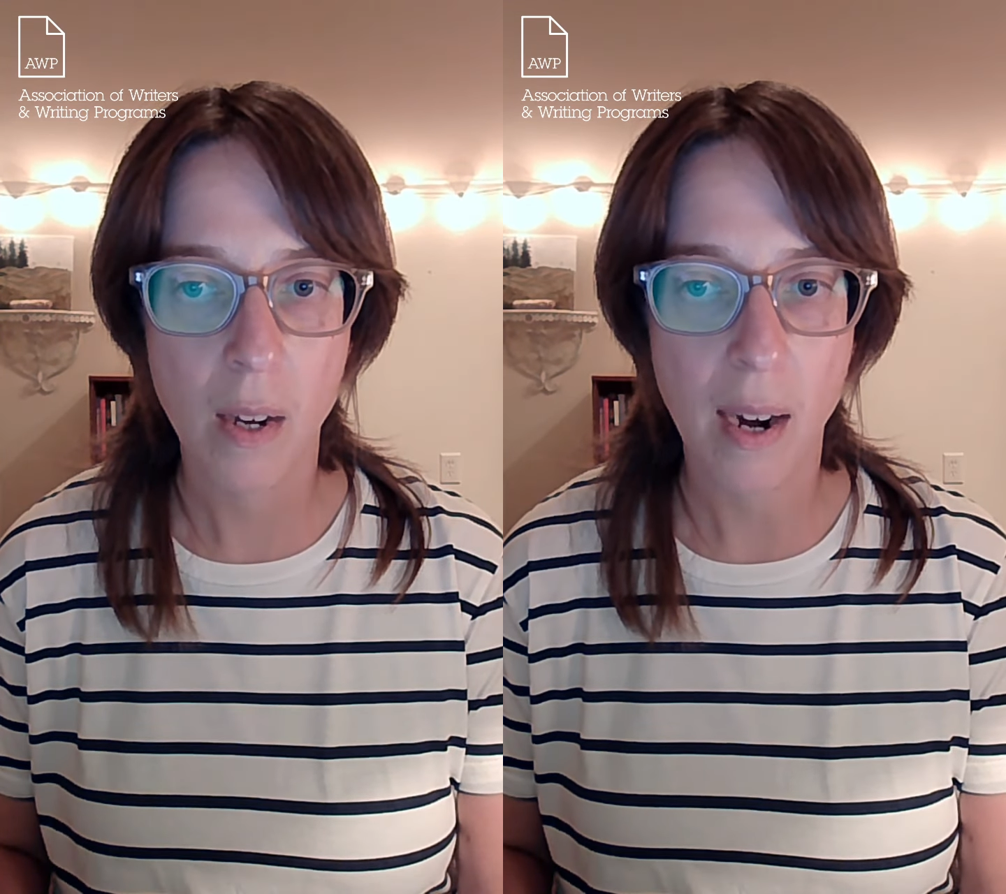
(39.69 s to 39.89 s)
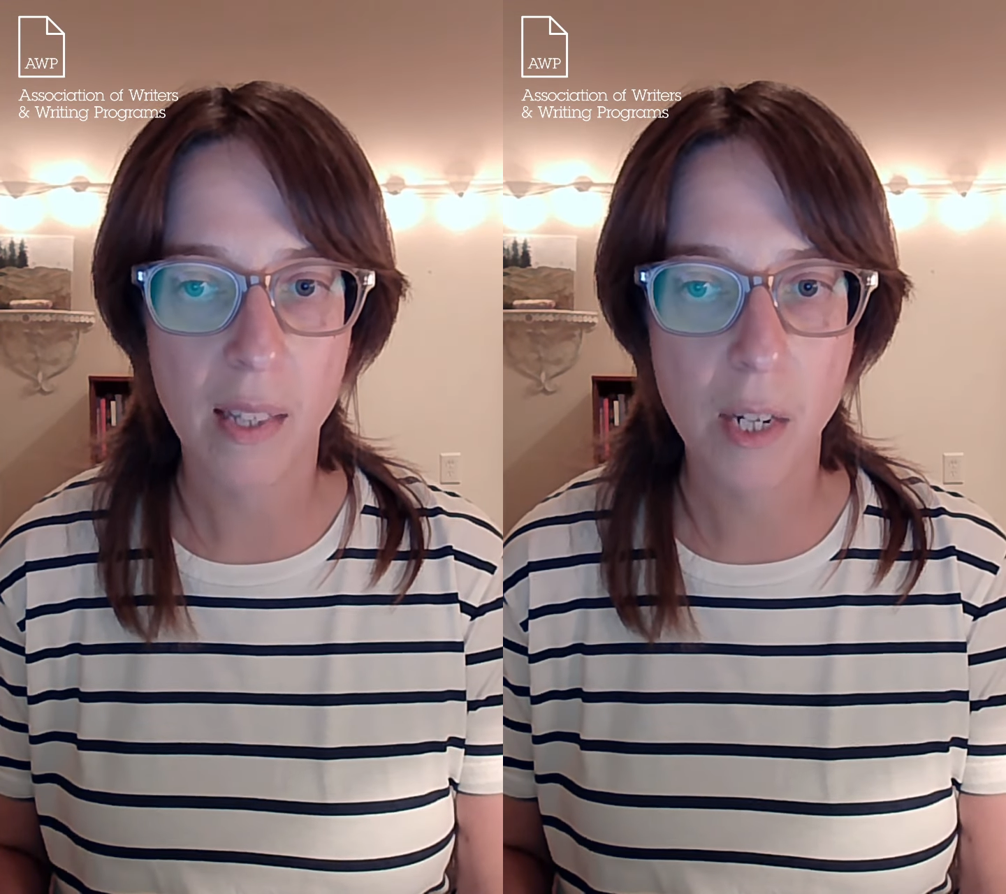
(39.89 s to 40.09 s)

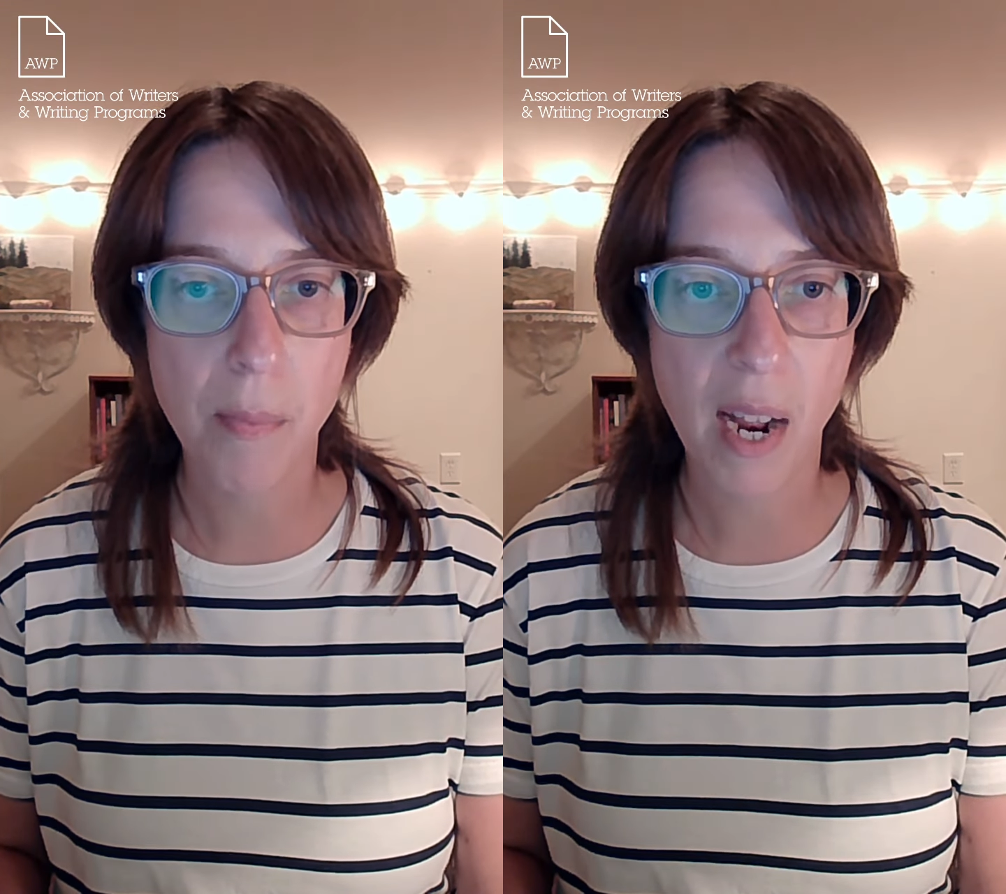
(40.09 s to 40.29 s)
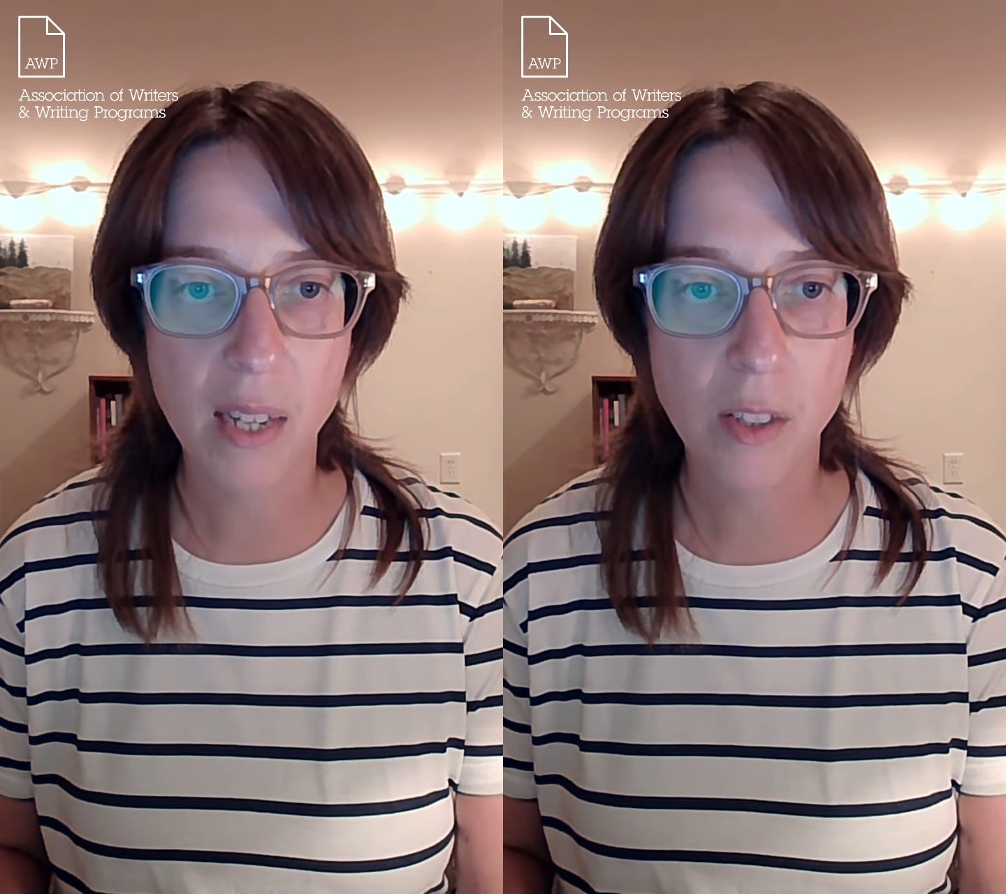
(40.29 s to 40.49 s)
I leaned
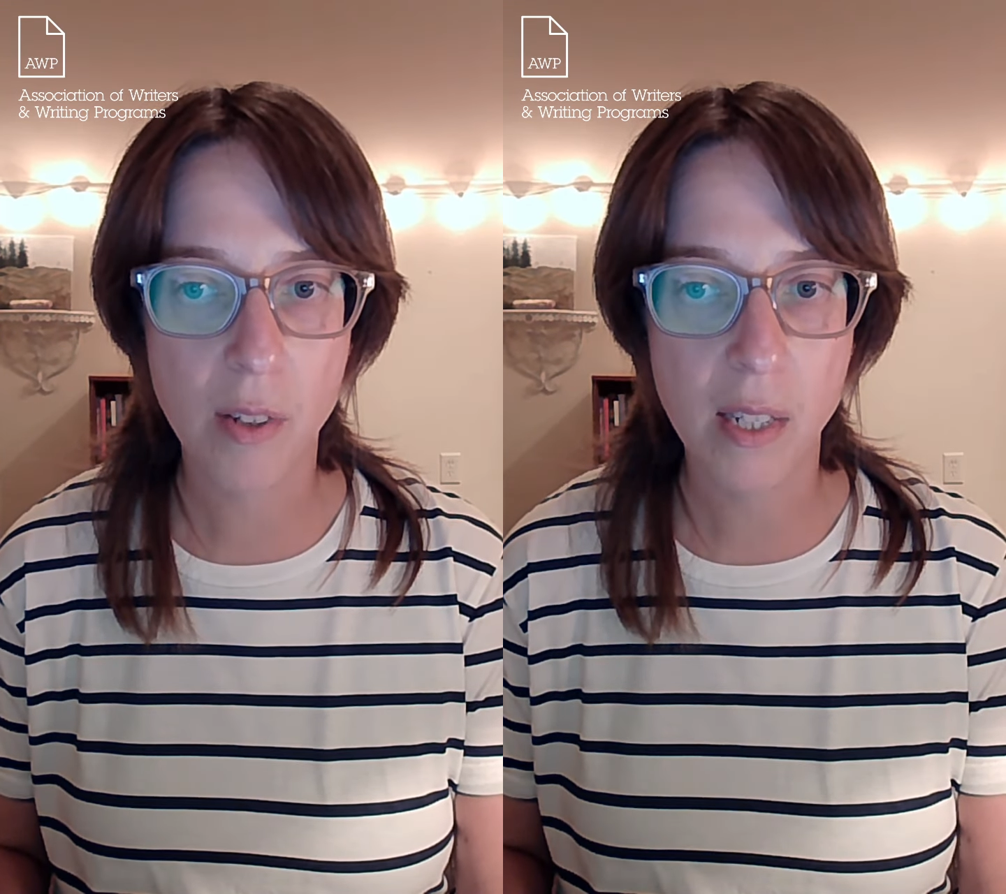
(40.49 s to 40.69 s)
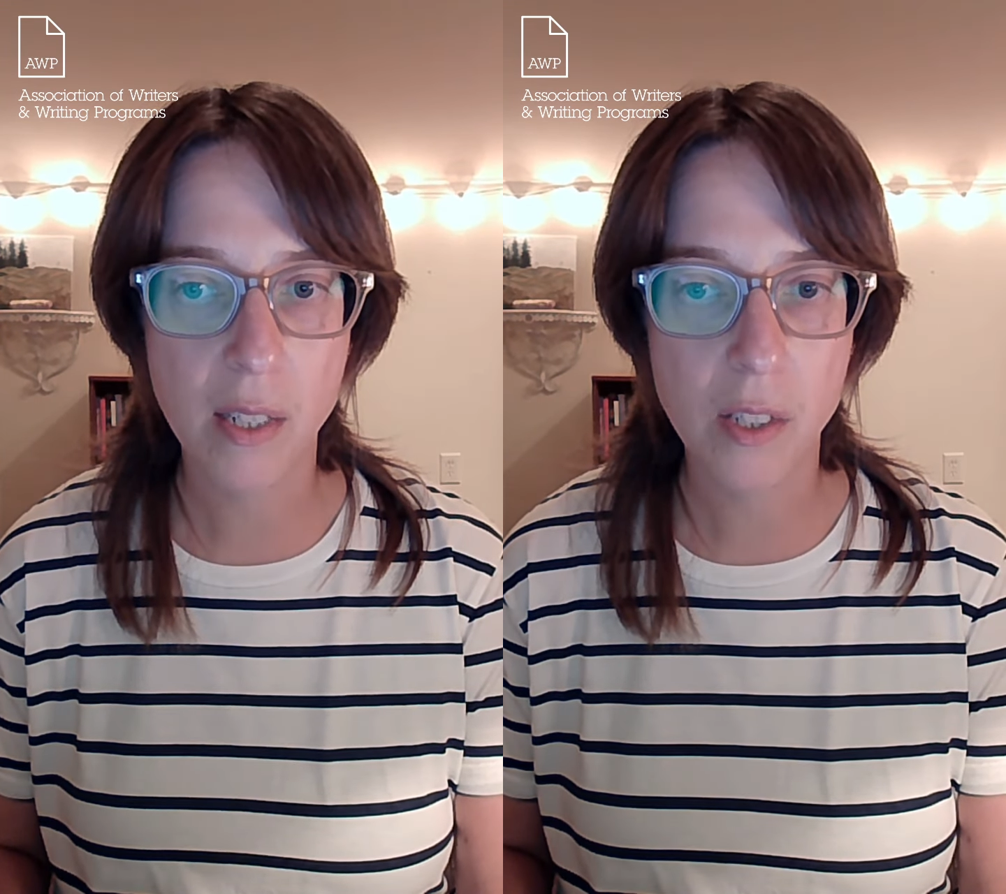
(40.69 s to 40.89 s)
back so
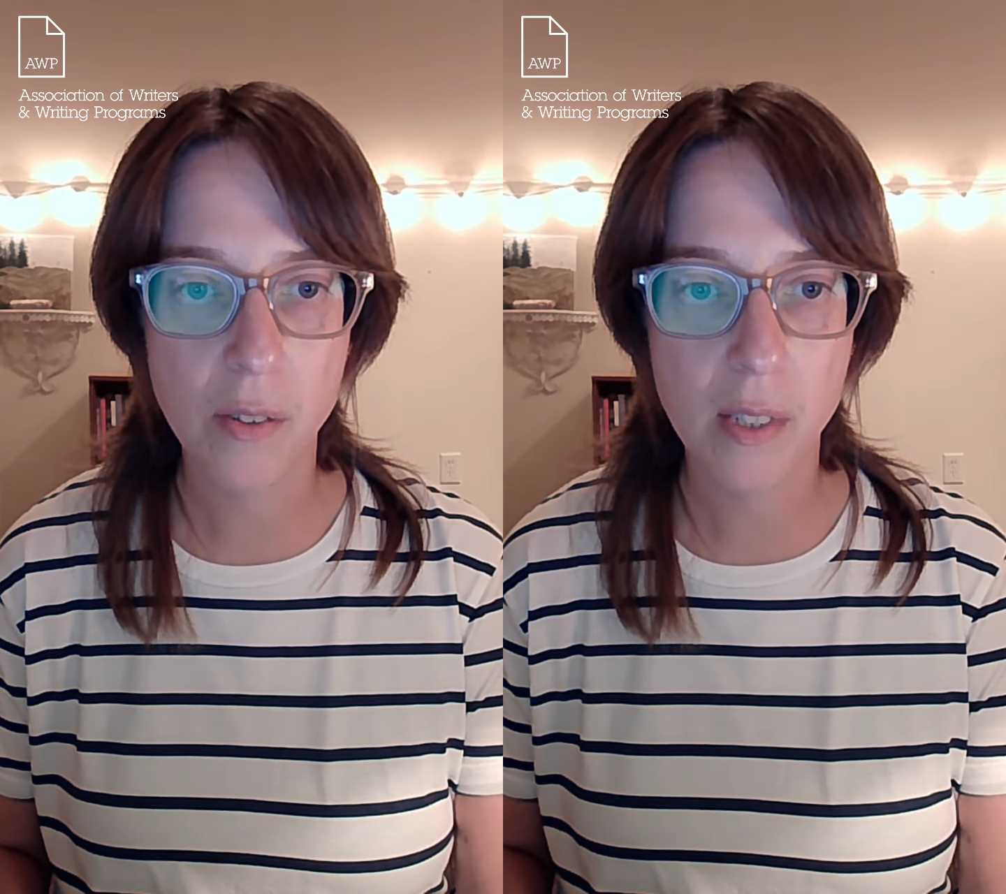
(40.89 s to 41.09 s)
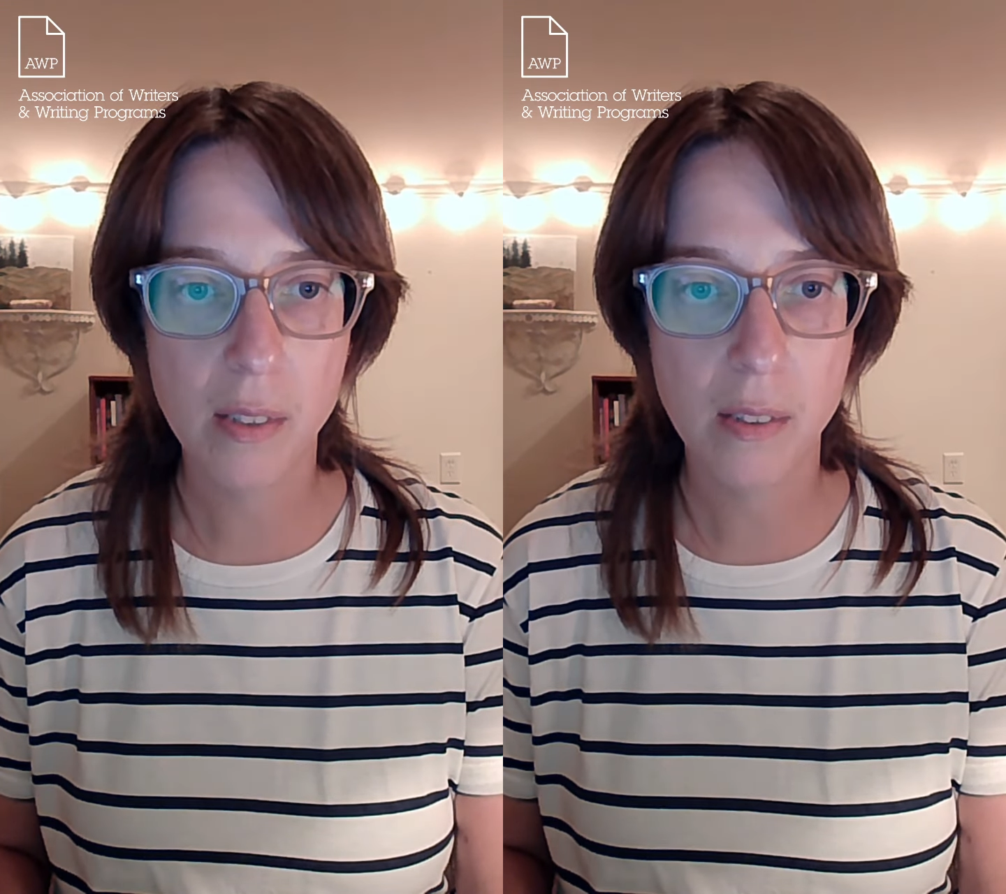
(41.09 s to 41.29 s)
he could do
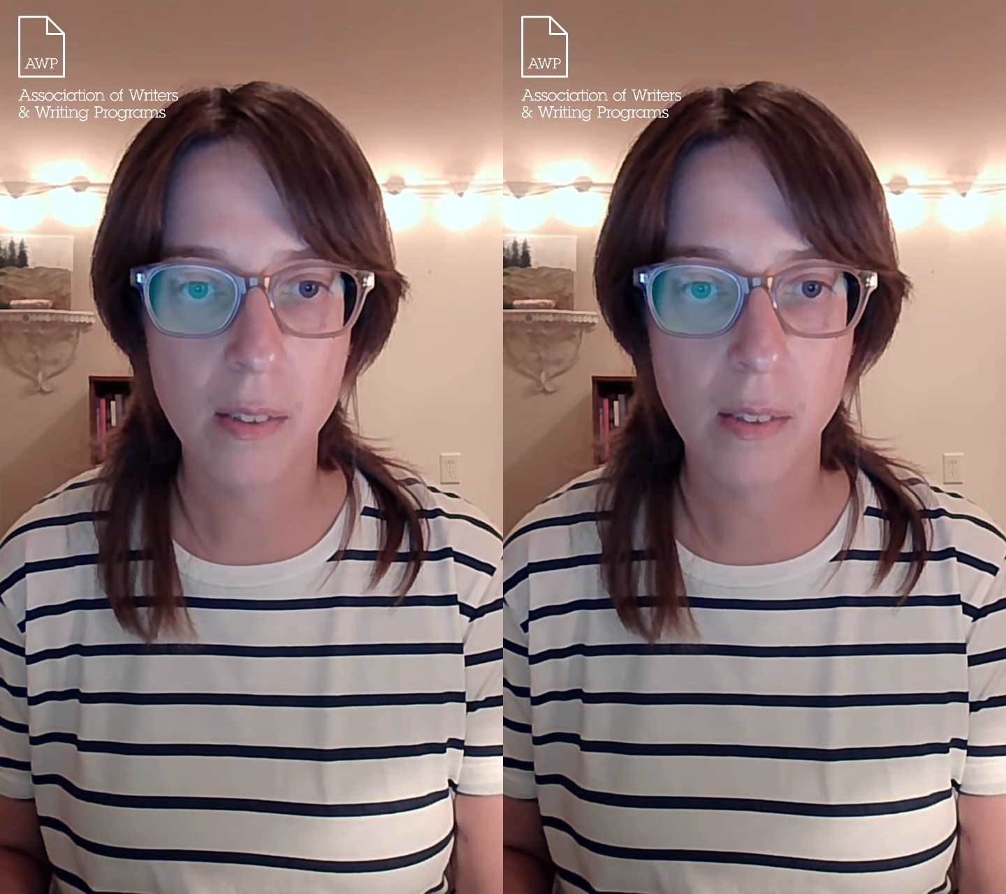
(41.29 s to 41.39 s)
it.